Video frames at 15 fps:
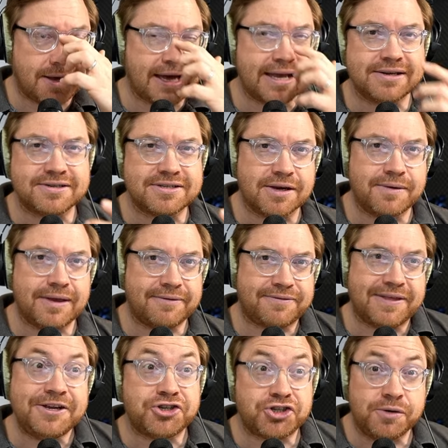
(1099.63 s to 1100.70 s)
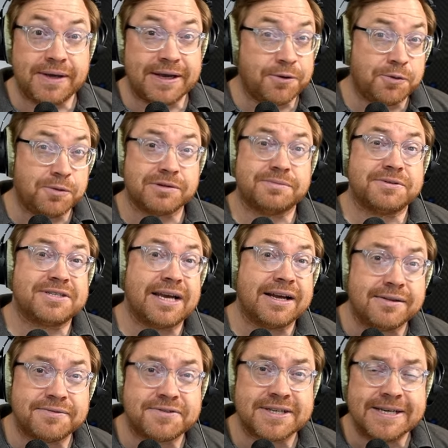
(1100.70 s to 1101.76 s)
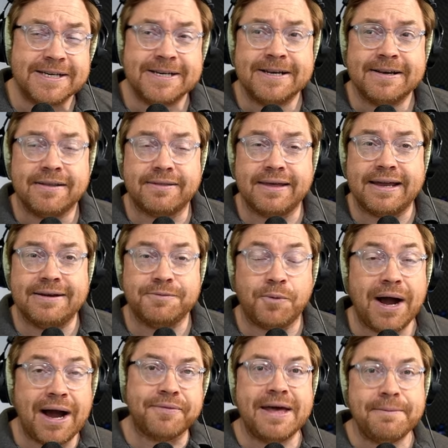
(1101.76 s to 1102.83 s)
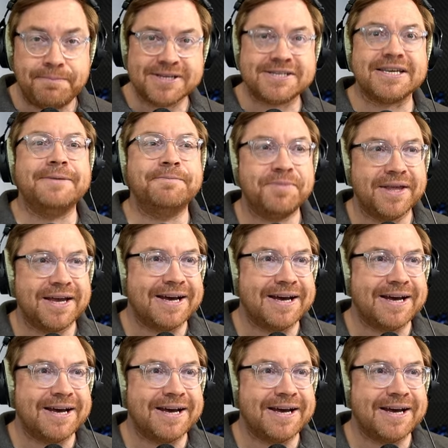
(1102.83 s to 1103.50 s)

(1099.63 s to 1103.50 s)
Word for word: And so if they shoot it all themselves, then wow, they're busy.